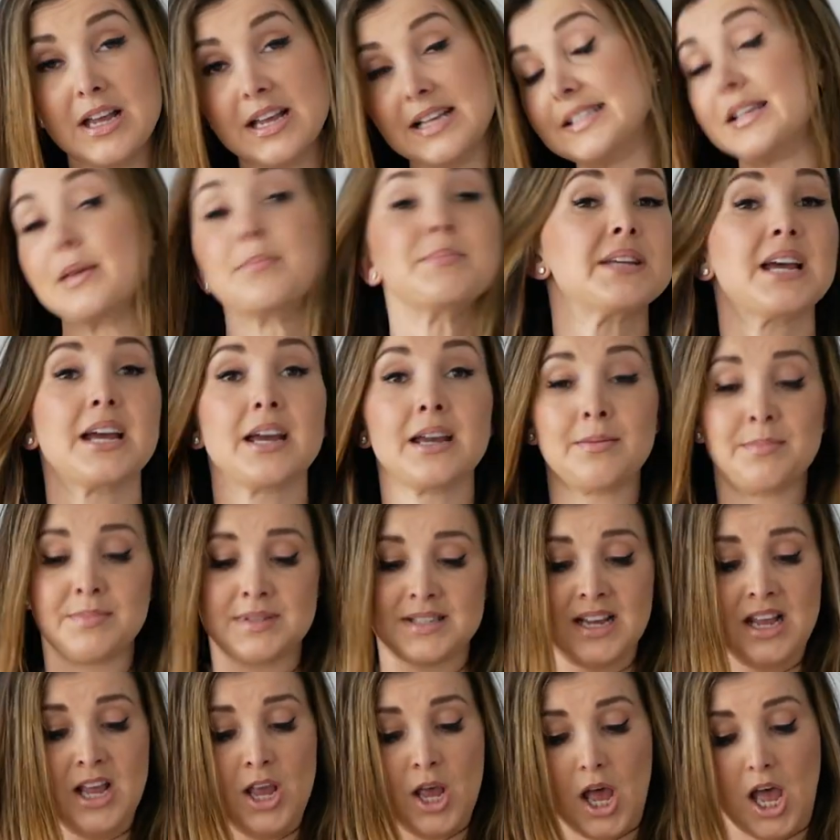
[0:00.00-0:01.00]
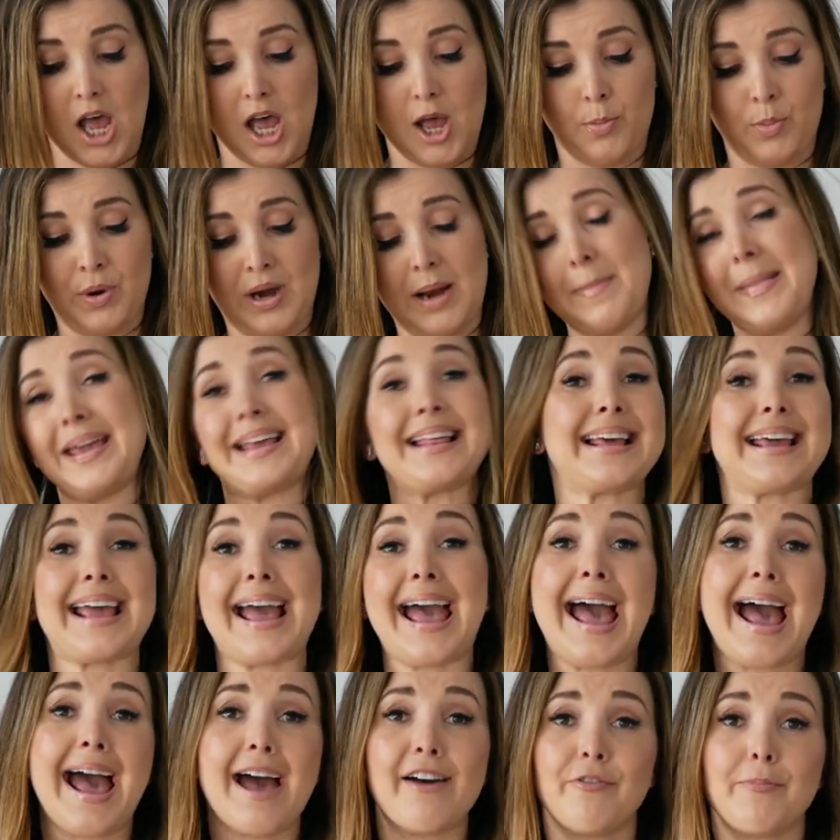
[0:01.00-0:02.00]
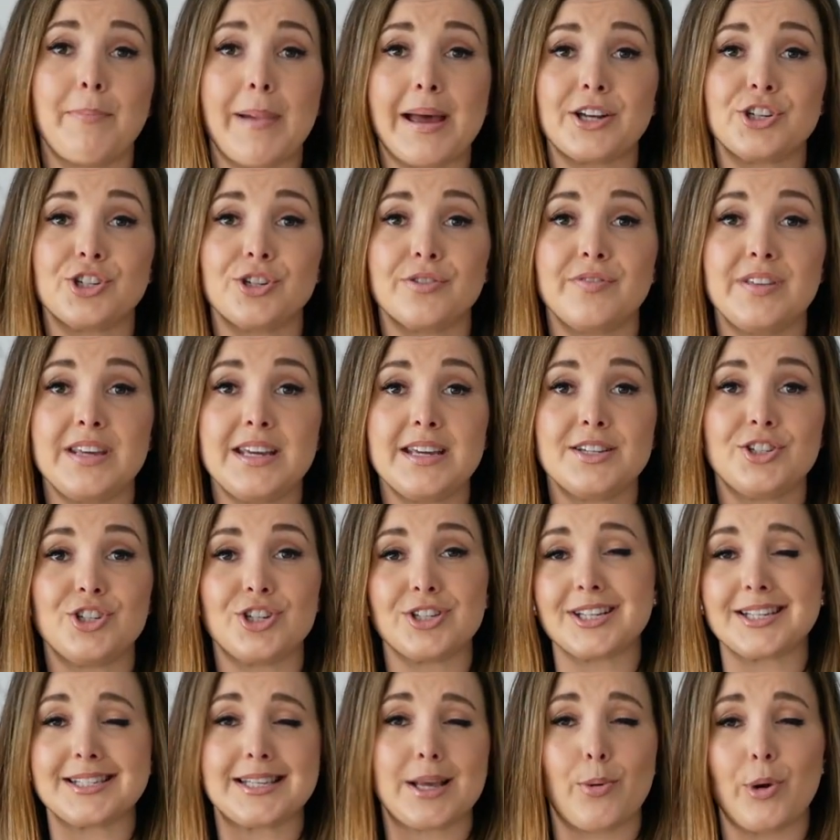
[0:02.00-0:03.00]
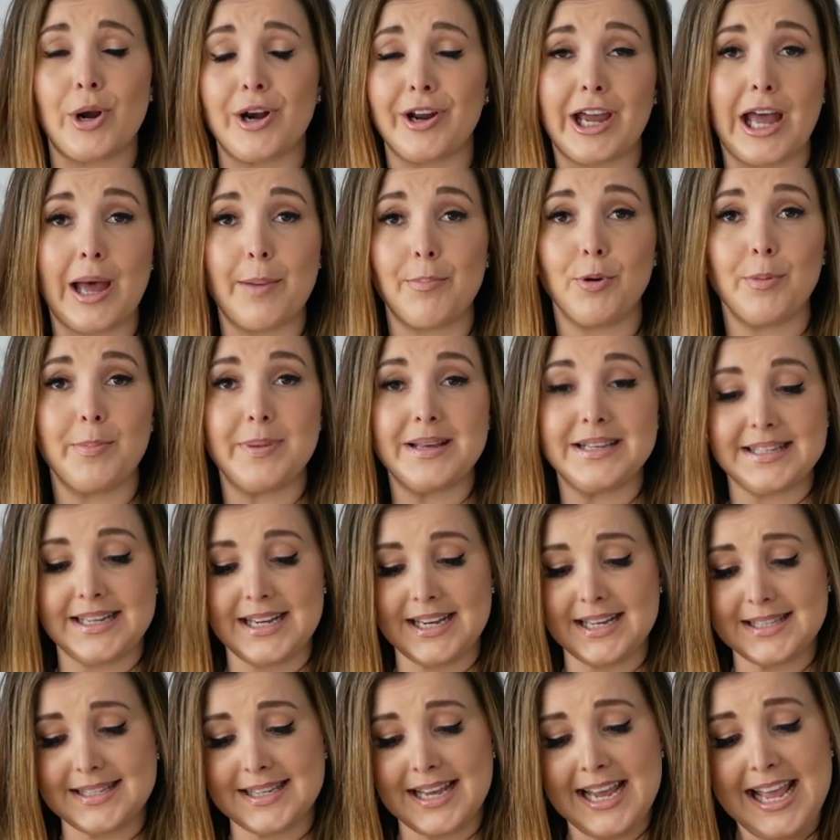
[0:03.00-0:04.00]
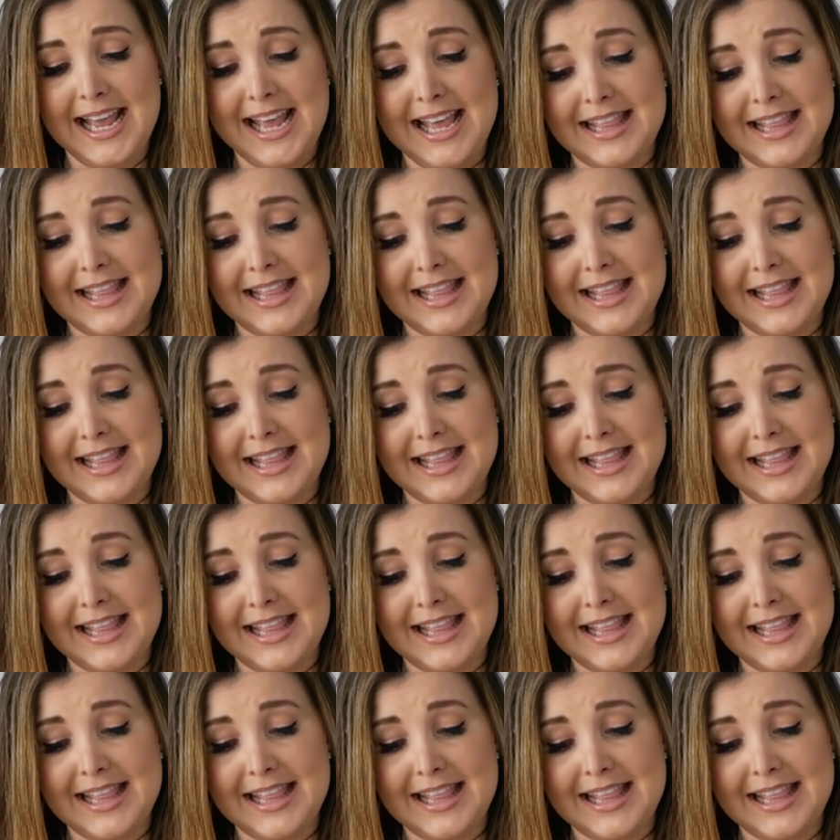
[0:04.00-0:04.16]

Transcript: Sometimes when I make like a half batch of these, just because I want a couple biscuits,